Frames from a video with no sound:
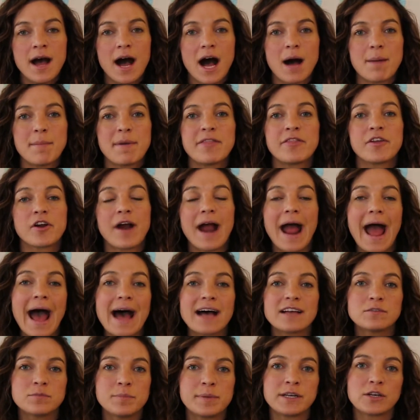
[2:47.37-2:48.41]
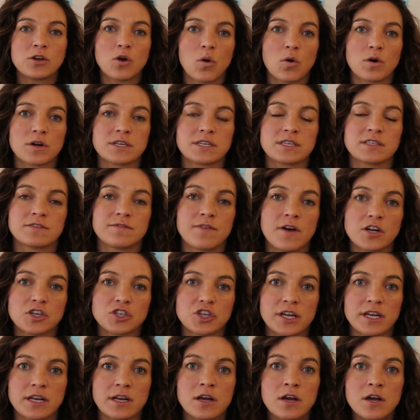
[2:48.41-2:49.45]
And there has been core
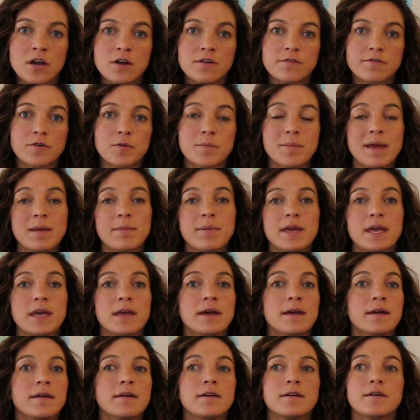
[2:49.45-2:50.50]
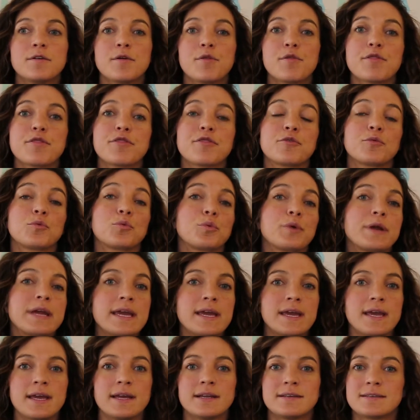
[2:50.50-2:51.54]
dysfunction for maybe
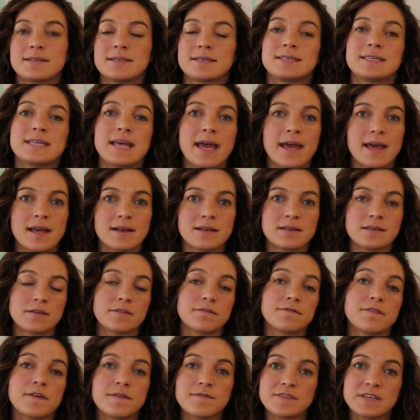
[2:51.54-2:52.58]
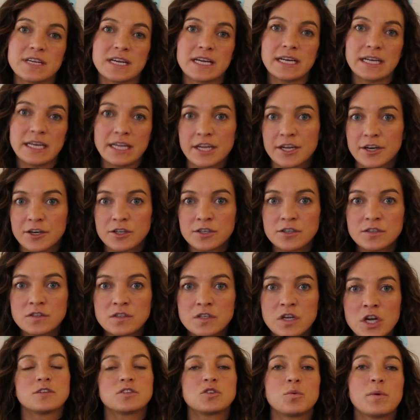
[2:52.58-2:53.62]
3 to 10 to 15
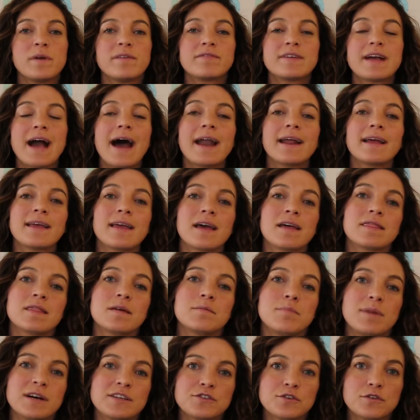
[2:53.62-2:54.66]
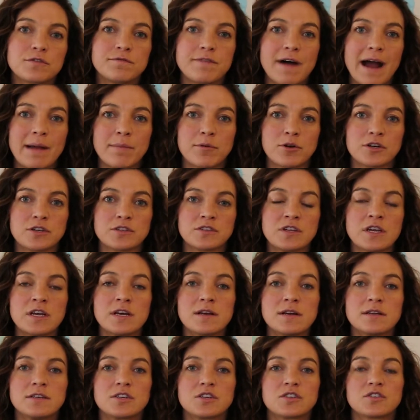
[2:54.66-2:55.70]
years. So we've got to get the muscle fibers
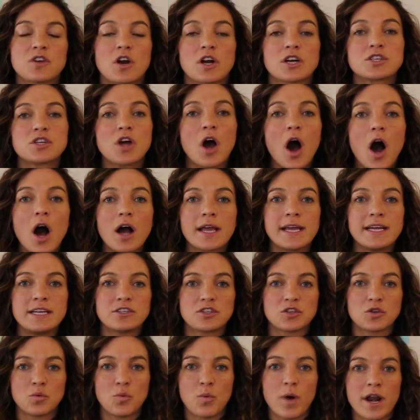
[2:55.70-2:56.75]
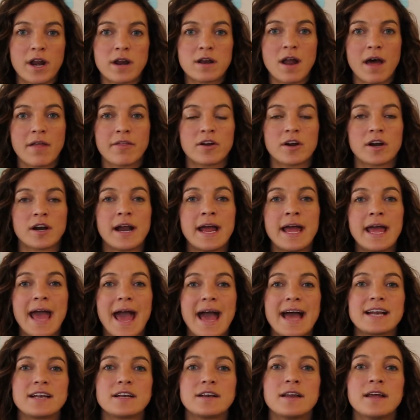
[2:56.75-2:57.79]
to start talking to one another
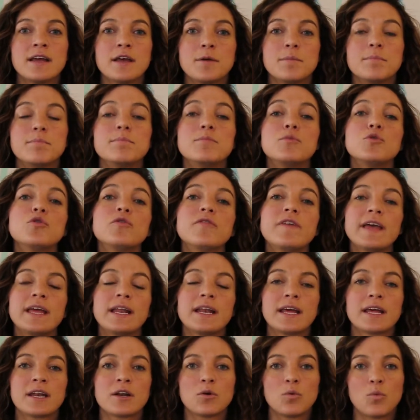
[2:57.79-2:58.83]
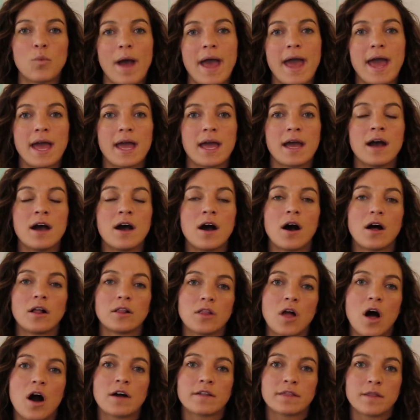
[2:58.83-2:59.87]
and moving in a way
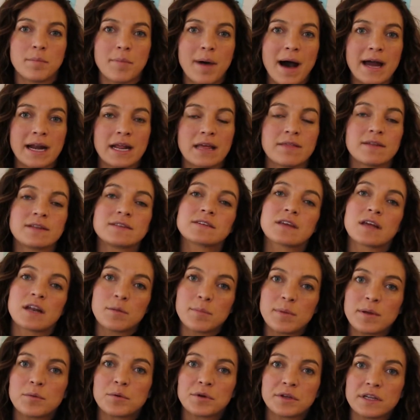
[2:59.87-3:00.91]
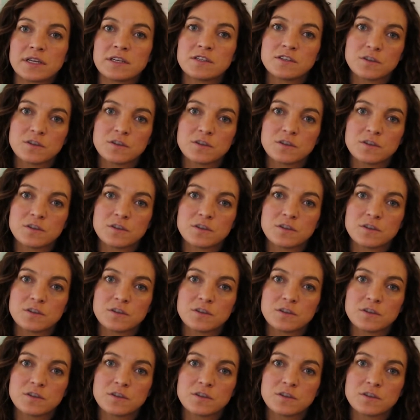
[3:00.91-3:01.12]
along the body that's going to be really